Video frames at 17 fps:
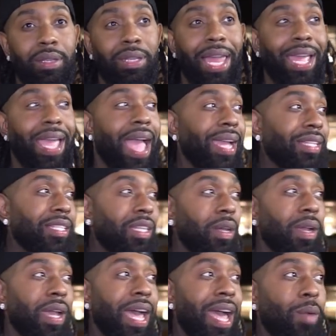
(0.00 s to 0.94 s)
Like I could
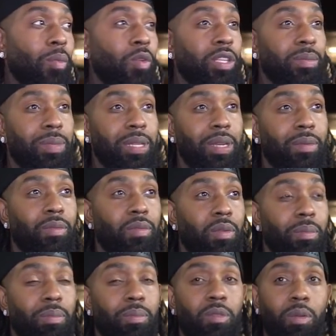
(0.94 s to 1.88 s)
tell God wants me to
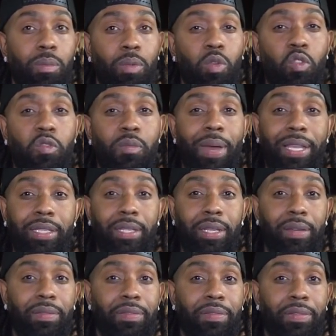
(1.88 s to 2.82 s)
re remove myself